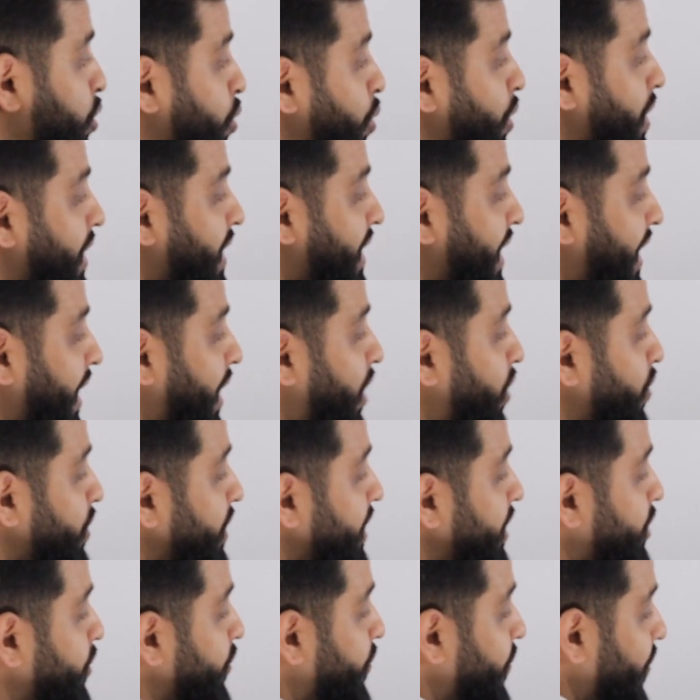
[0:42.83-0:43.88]
you will now
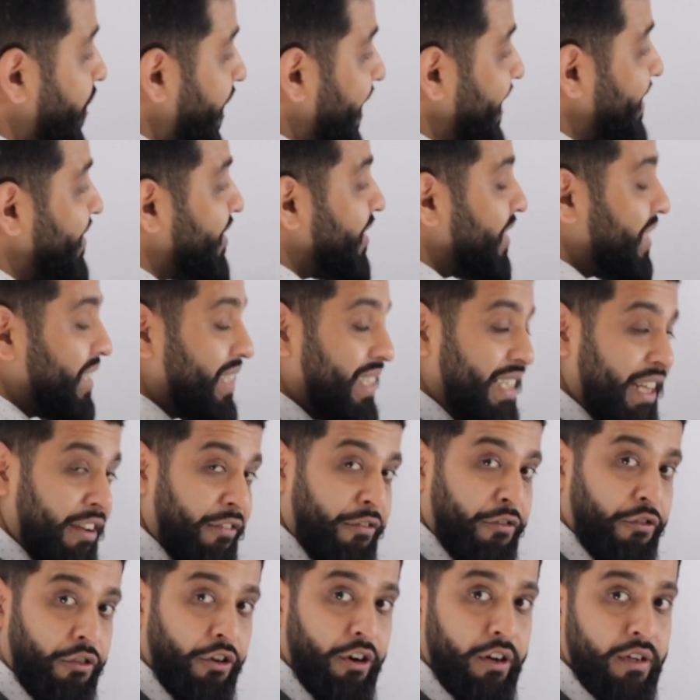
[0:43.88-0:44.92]
need to find the
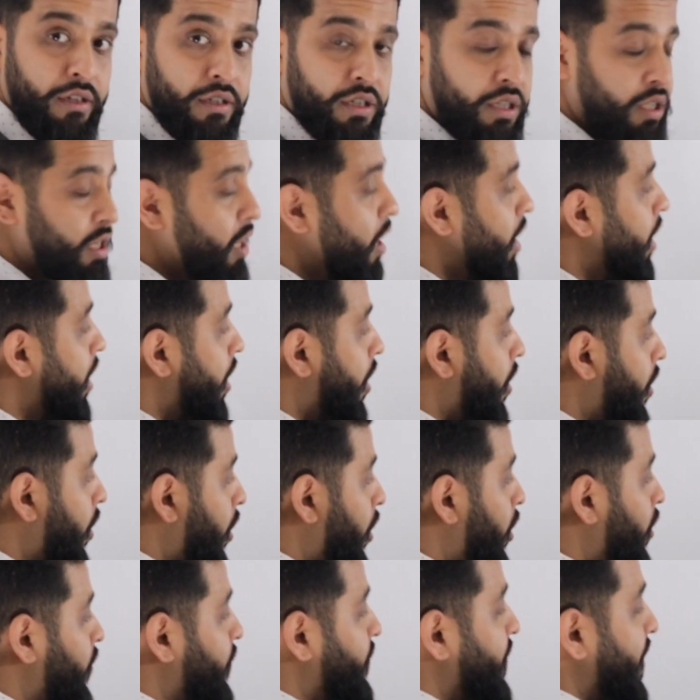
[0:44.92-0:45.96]
difference
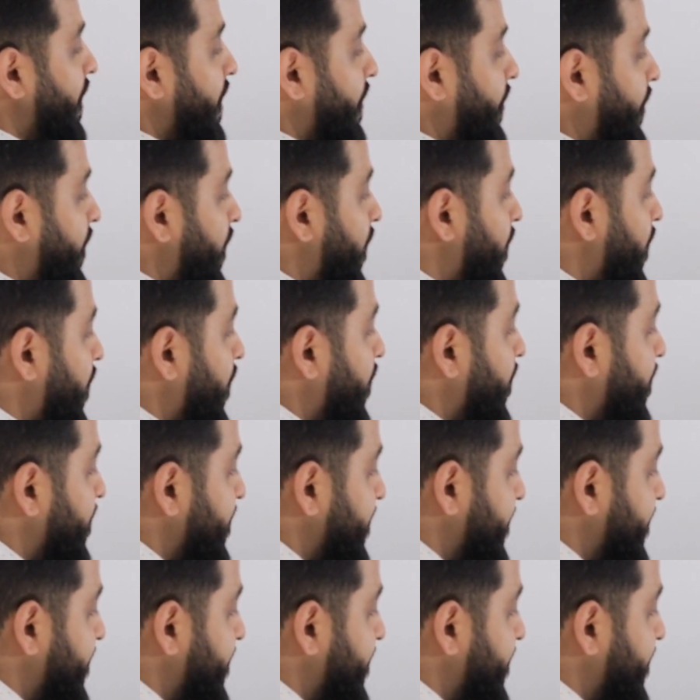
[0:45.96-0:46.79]
of the